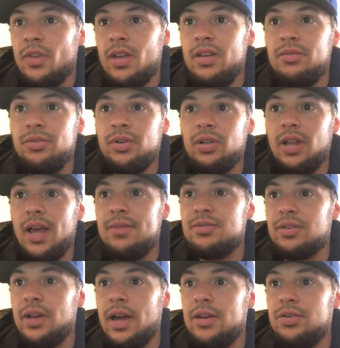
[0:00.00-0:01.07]
if their lives
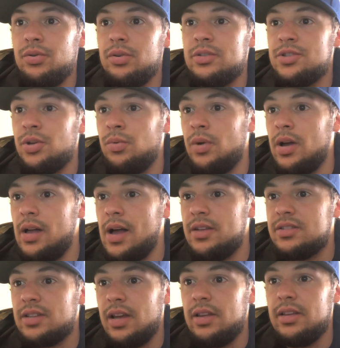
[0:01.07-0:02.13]
are not doing so well
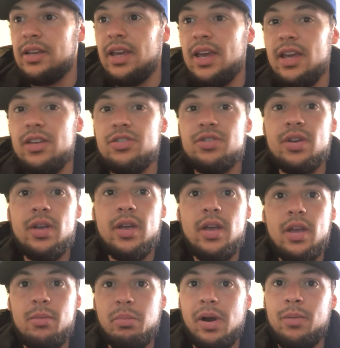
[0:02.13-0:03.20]
outside of the cage.
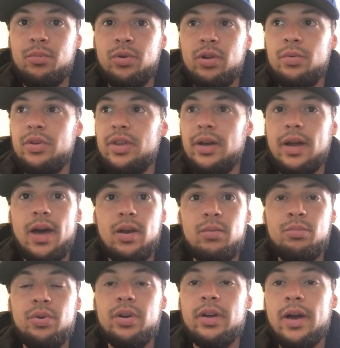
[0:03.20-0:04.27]
But I'm rolling with Renato
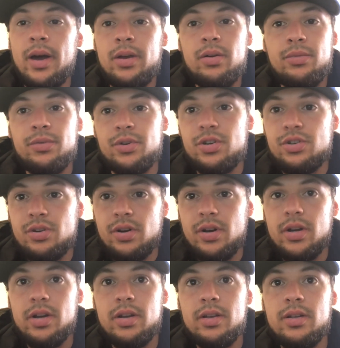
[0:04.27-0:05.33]
Moicano for
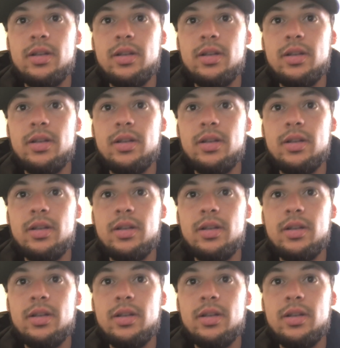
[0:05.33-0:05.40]
sure.